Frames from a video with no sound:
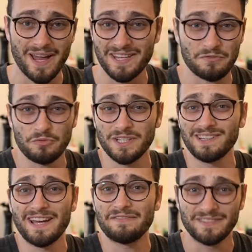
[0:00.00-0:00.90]
has
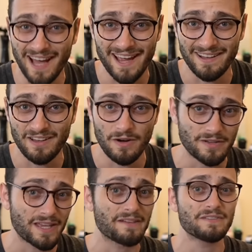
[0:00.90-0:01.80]
real-life
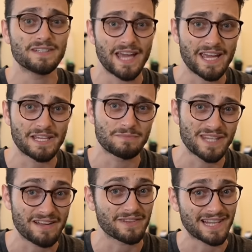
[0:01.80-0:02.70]
dialogue. They have games,
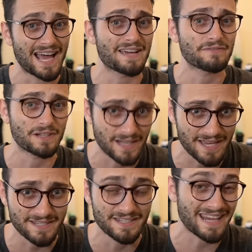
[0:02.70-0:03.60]
they have live
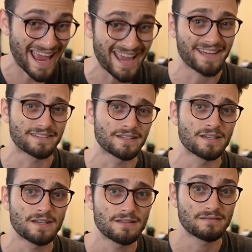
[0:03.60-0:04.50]
classes, and
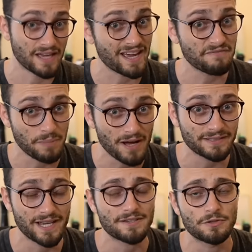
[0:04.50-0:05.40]
they have
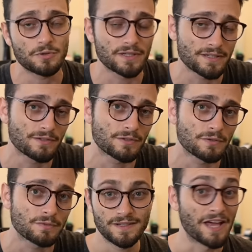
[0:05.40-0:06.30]
podcasts you can listen
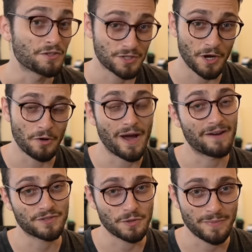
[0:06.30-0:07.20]
to. And so,
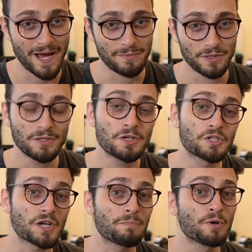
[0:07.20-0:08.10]
after Babbel,
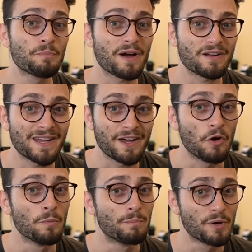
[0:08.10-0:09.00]
je peux parler
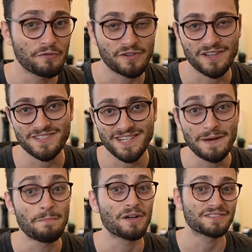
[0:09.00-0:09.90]
un peu français
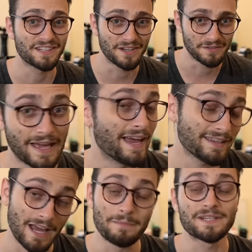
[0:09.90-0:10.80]
maintenant.
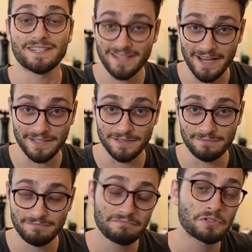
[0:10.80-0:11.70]
And I'm
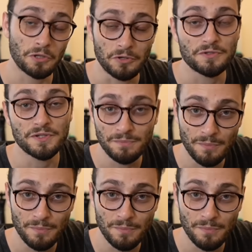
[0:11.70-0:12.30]
excited to learn some